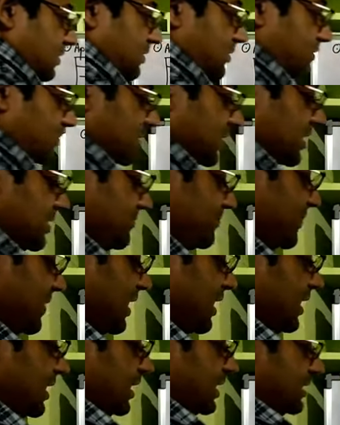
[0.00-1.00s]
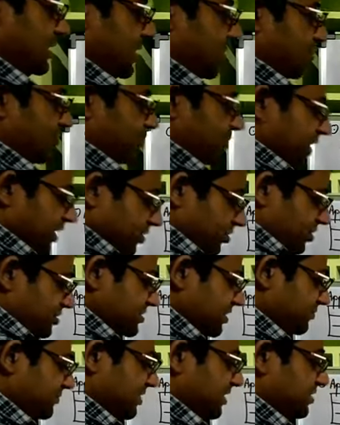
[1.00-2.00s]
Okay. Now because
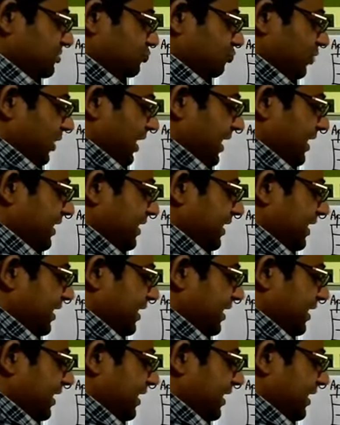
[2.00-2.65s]
of this wire,